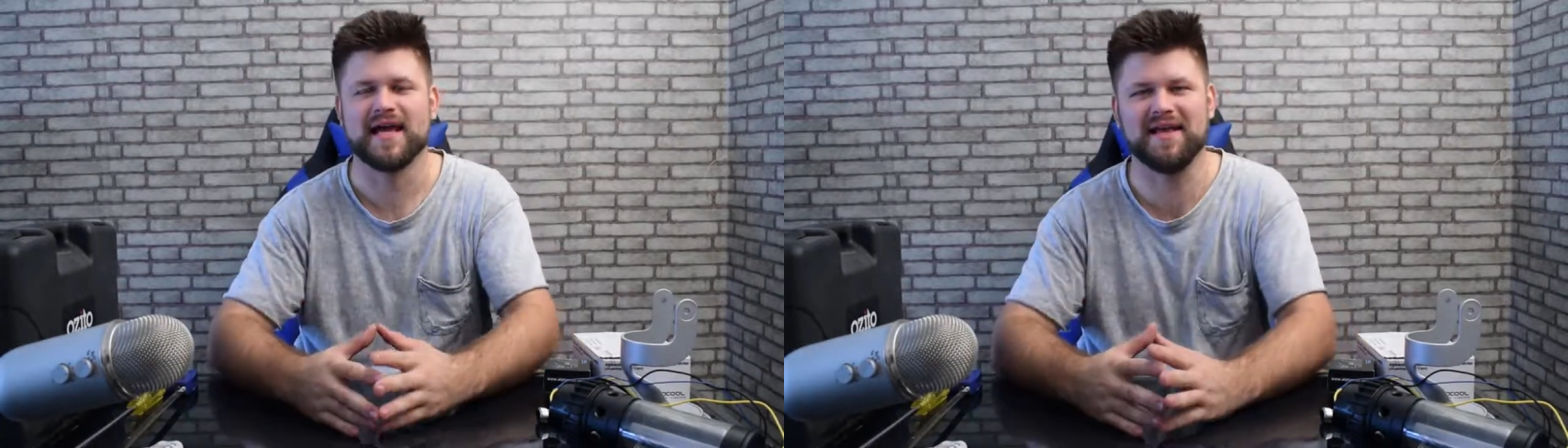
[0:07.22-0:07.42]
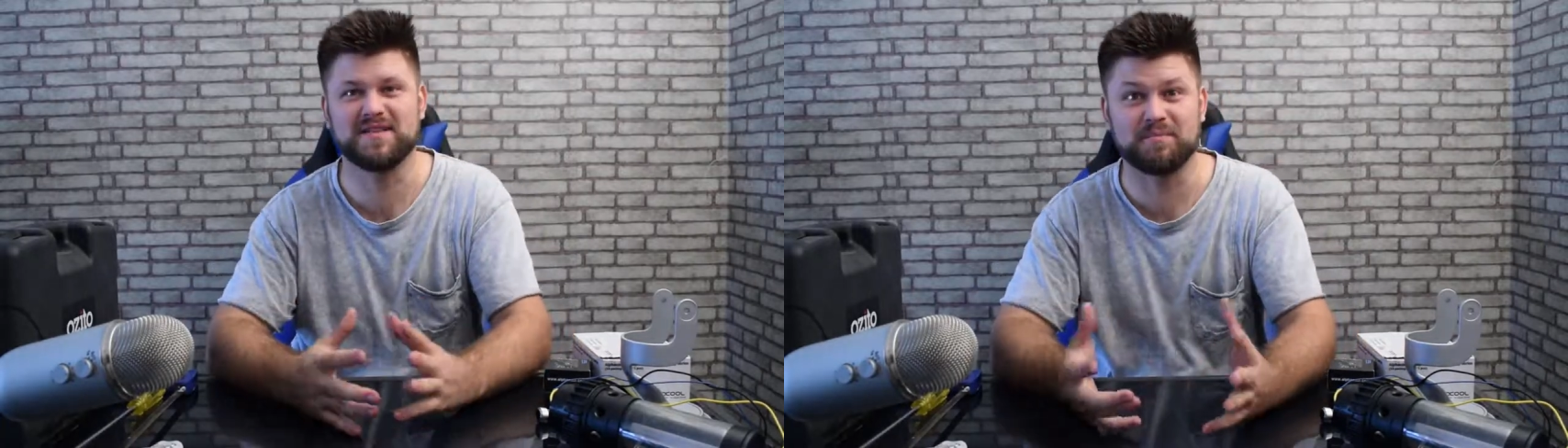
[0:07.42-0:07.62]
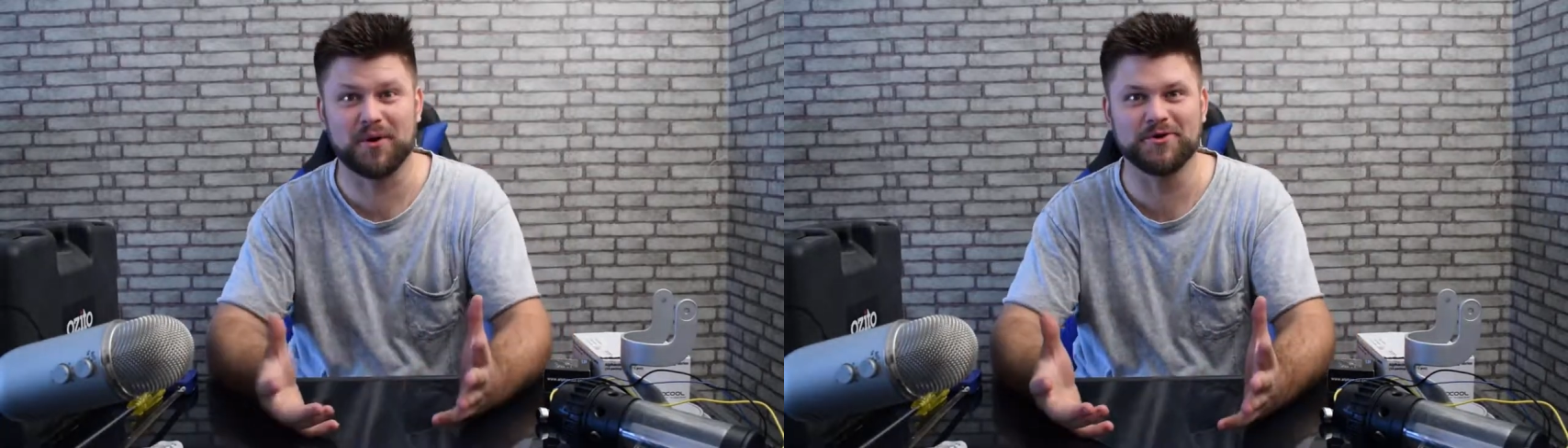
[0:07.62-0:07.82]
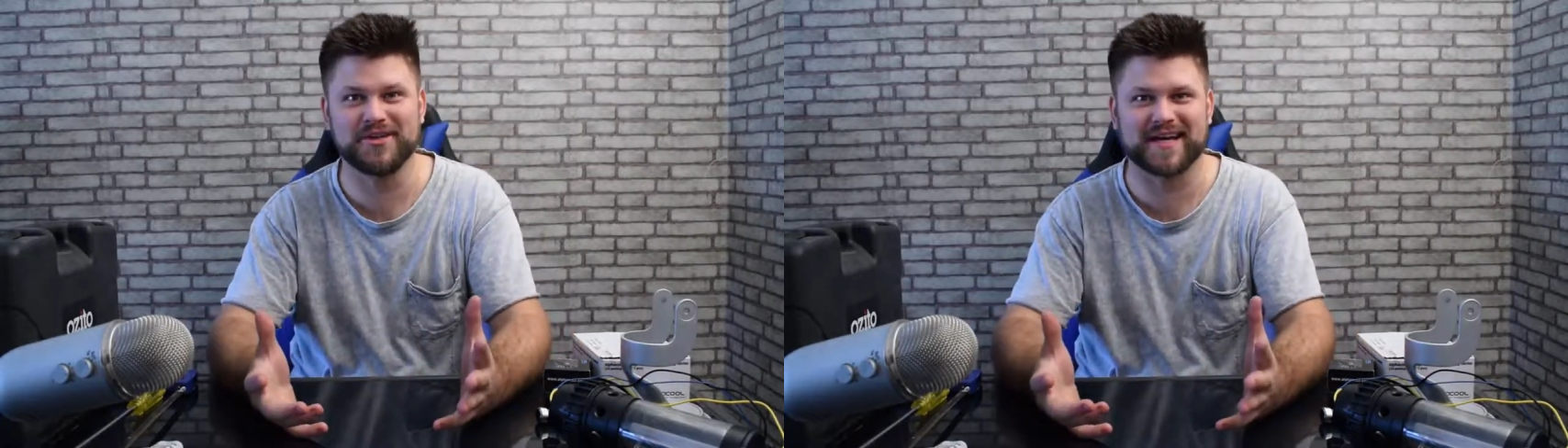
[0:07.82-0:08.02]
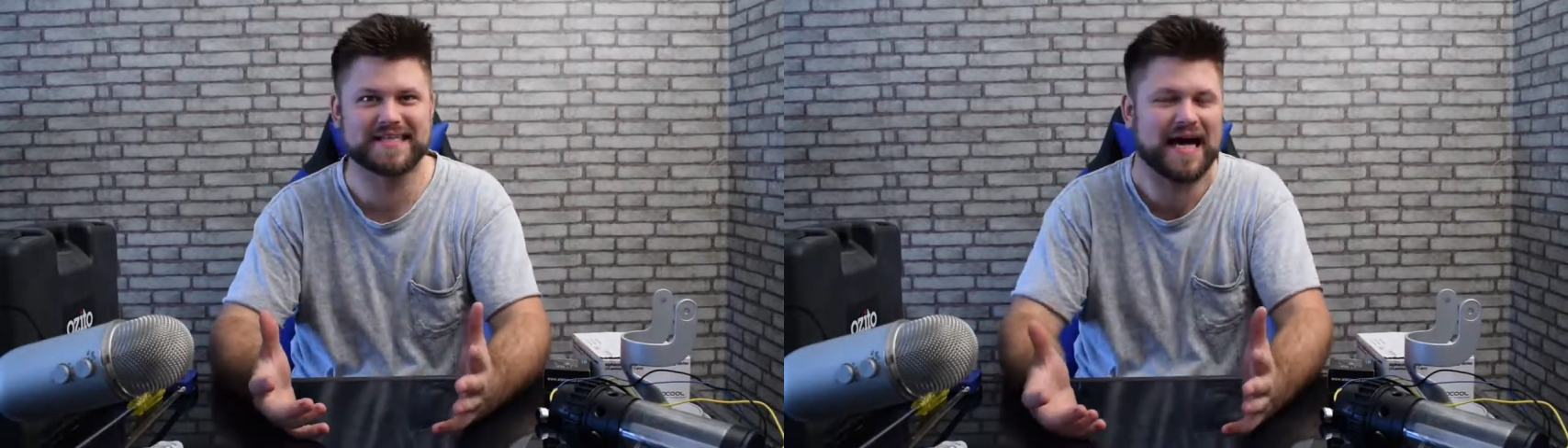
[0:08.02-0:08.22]
it's
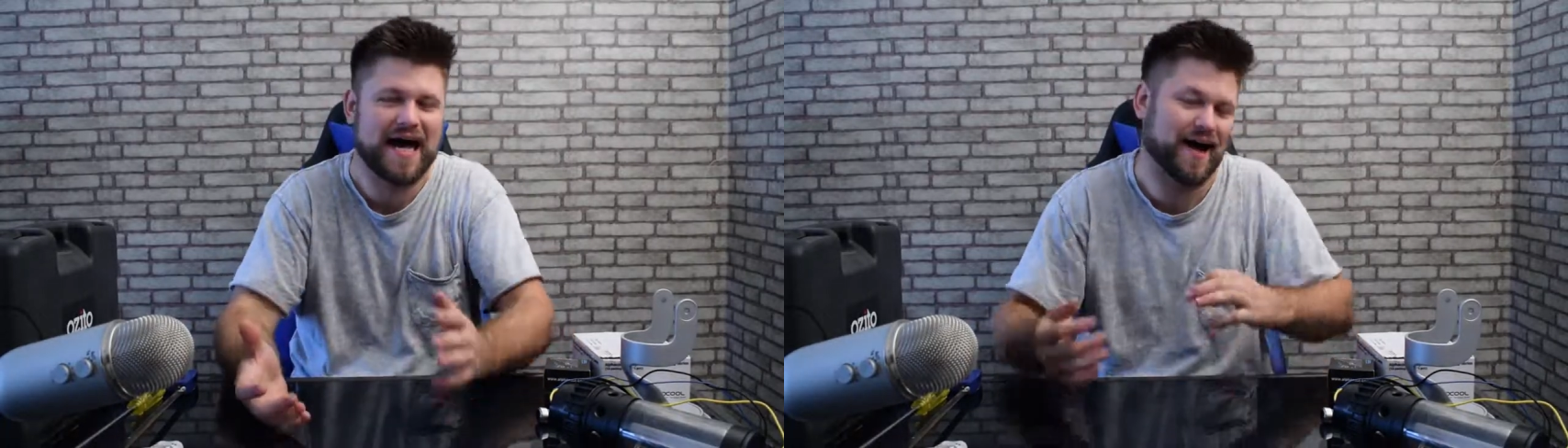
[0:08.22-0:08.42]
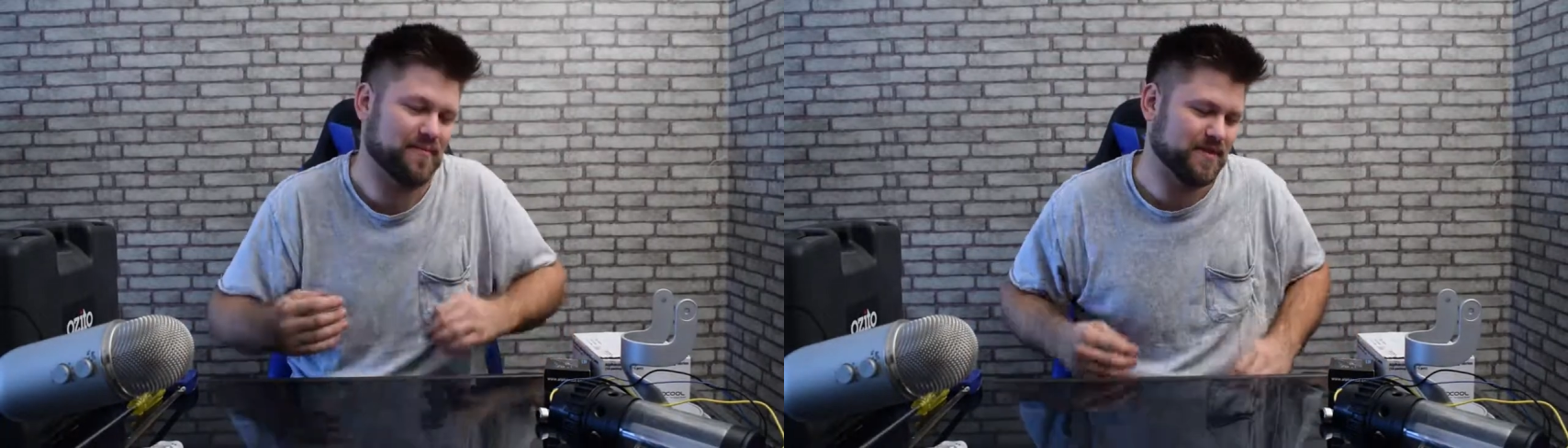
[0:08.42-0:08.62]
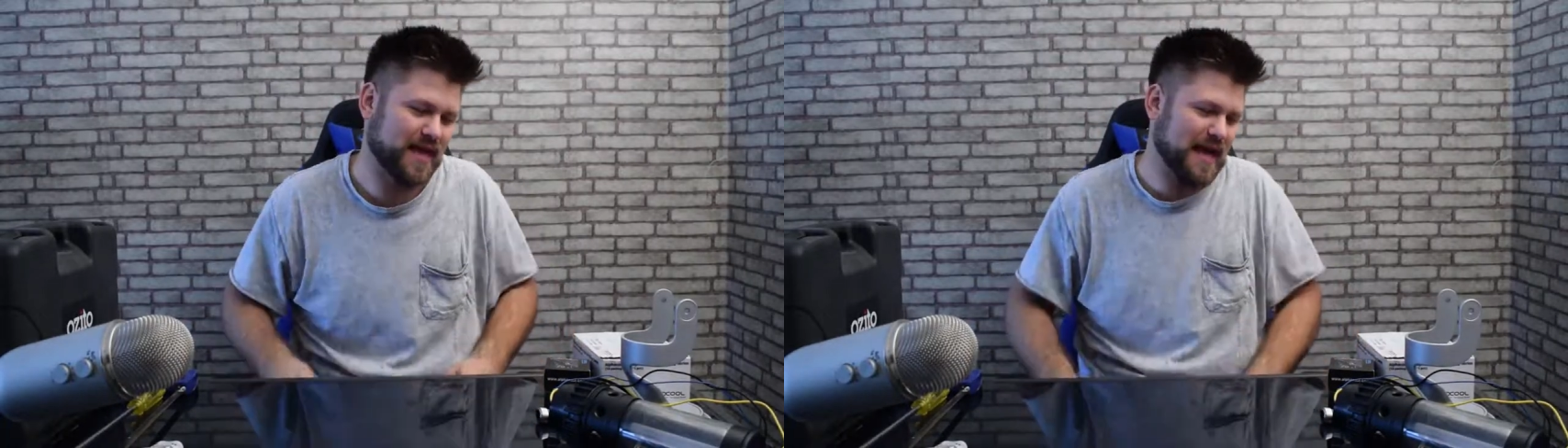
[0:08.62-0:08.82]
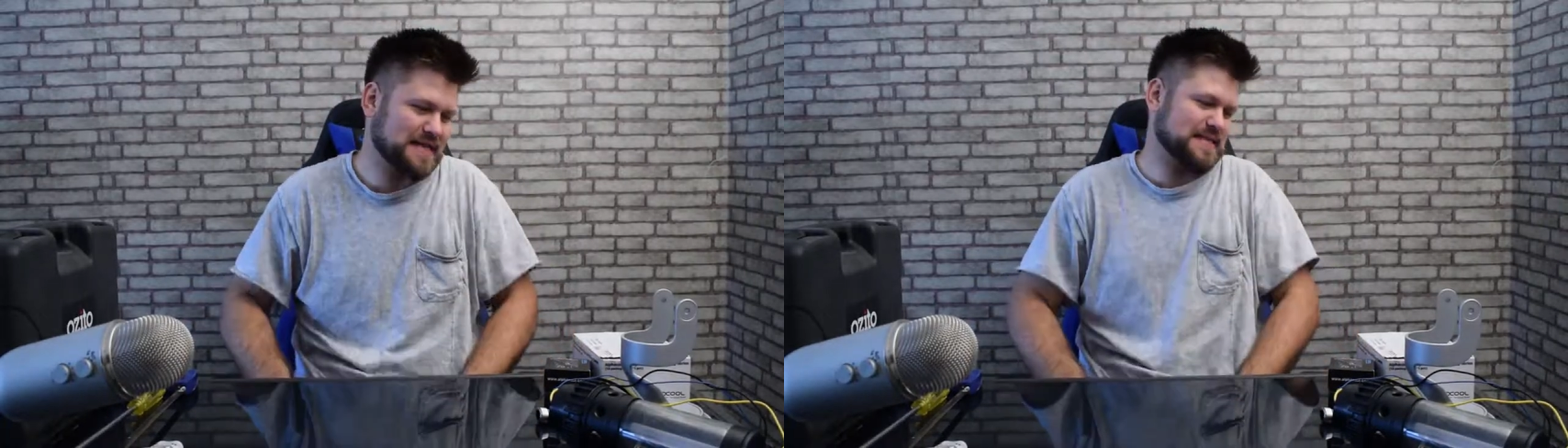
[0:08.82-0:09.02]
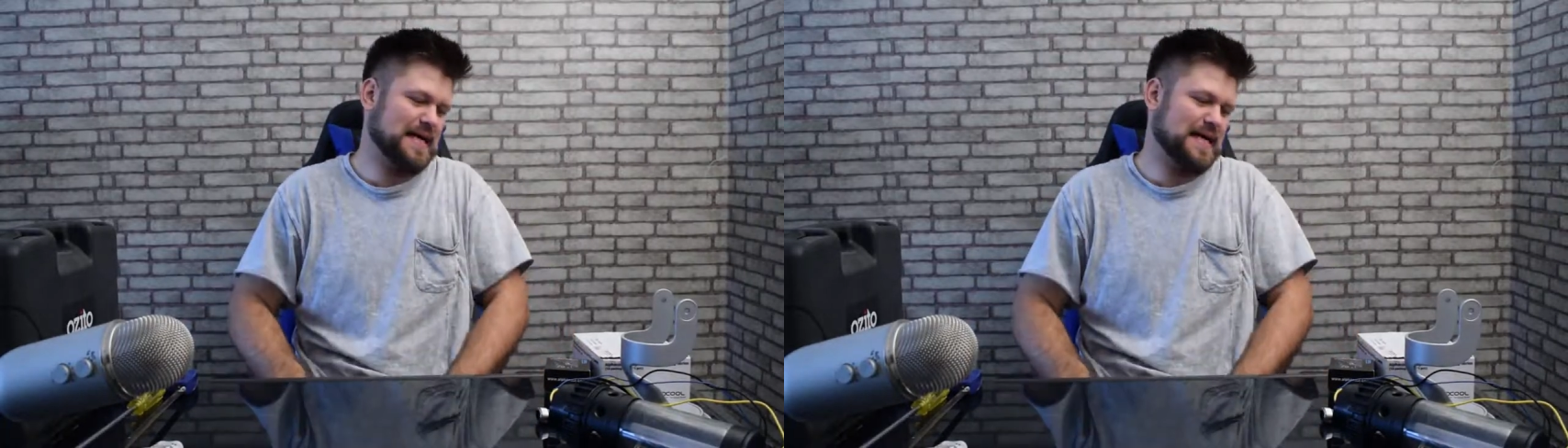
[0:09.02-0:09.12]
project time! Yes,